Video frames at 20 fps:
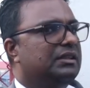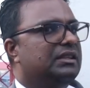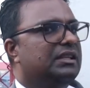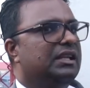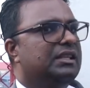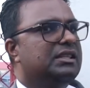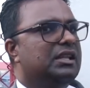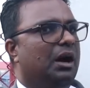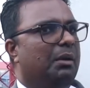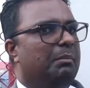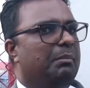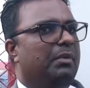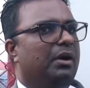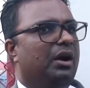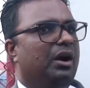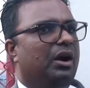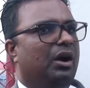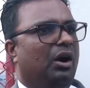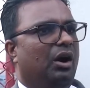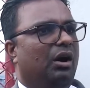
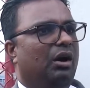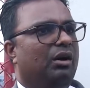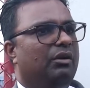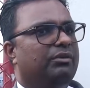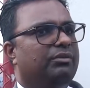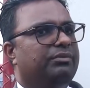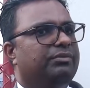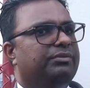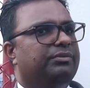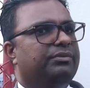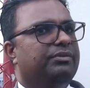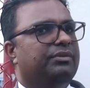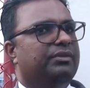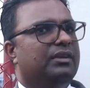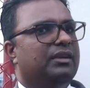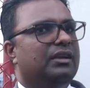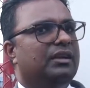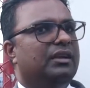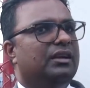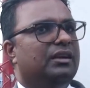number of
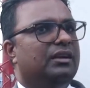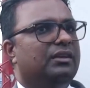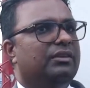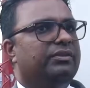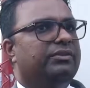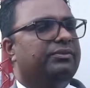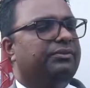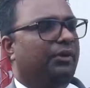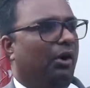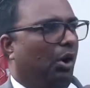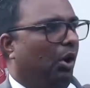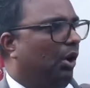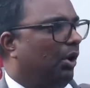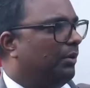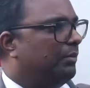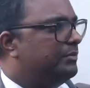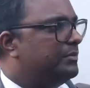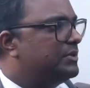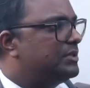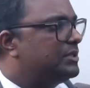
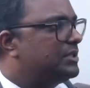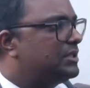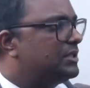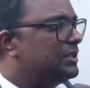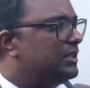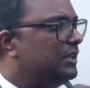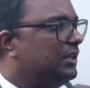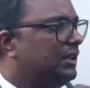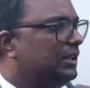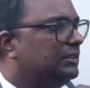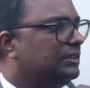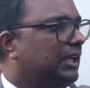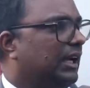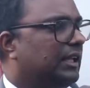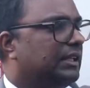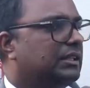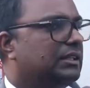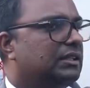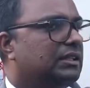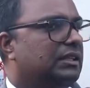forms
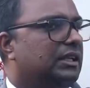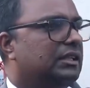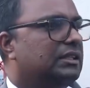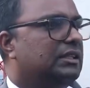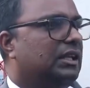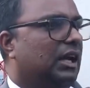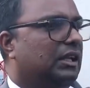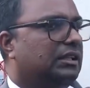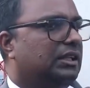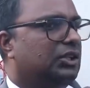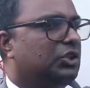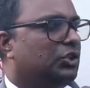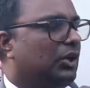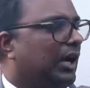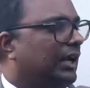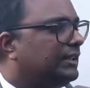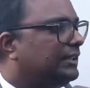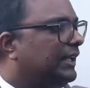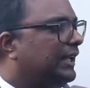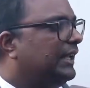that did not
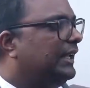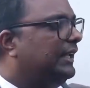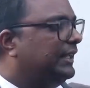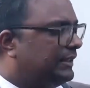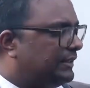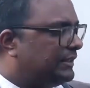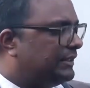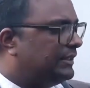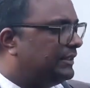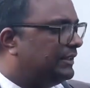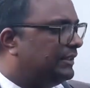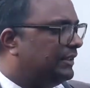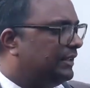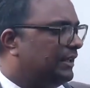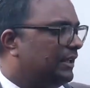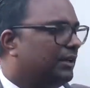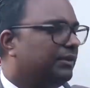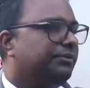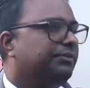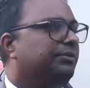attract a hit
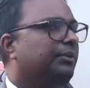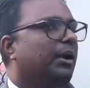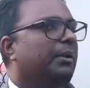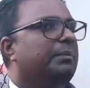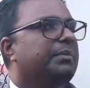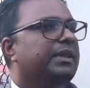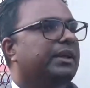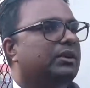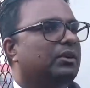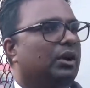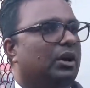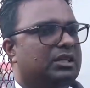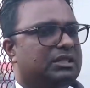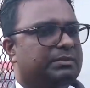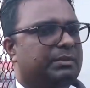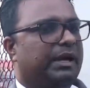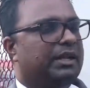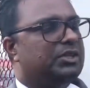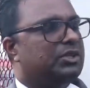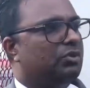from the
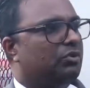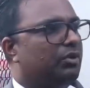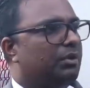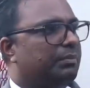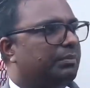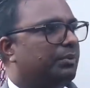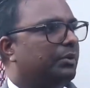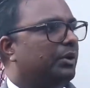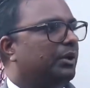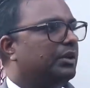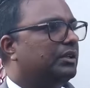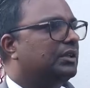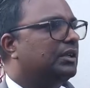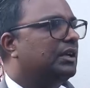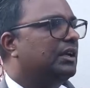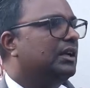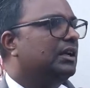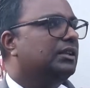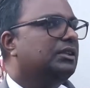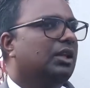cross-matching report
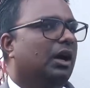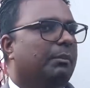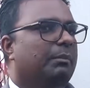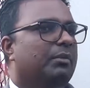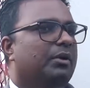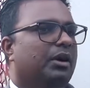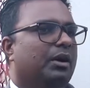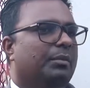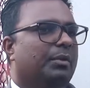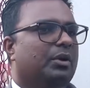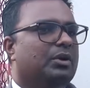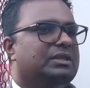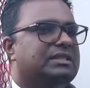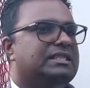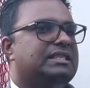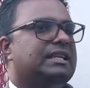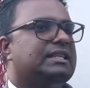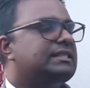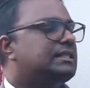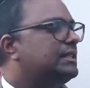number about
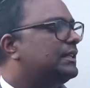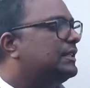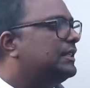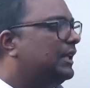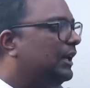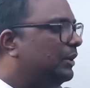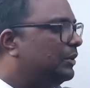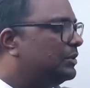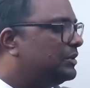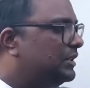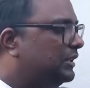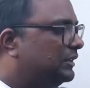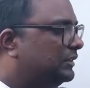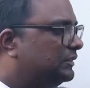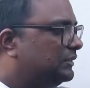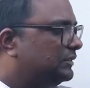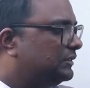60,000.